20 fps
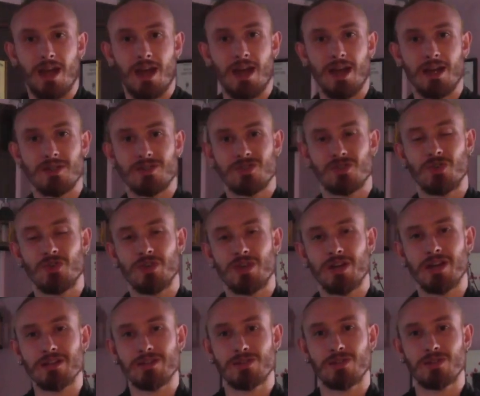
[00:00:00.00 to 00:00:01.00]
And so you
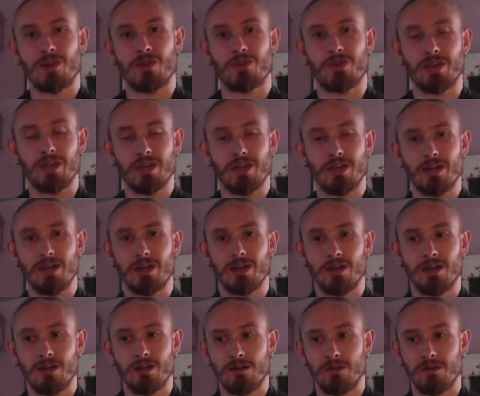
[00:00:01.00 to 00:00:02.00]
got to start thinking
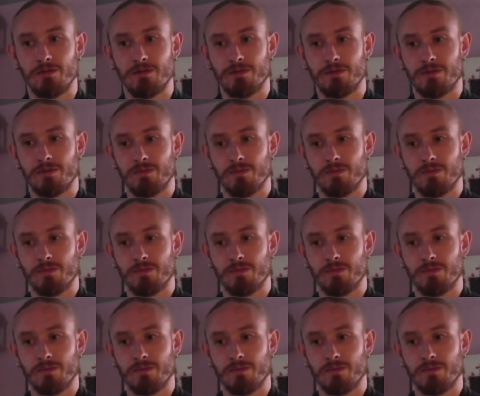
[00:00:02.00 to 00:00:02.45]
of